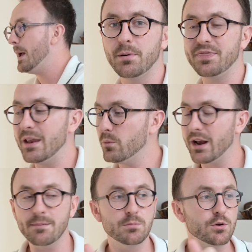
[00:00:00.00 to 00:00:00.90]
But then when
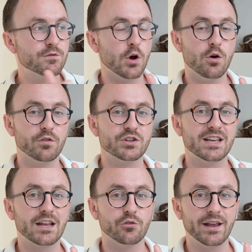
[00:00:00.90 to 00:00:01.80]
I moved over to
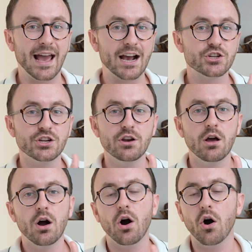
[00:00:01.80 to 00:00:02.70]
get a reaction,
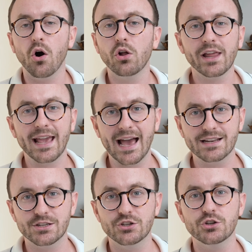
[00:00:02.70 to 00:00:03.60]
all I
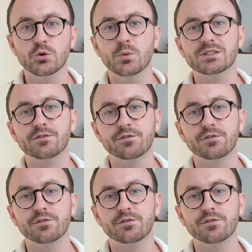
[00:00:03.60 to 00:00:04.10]
had to do was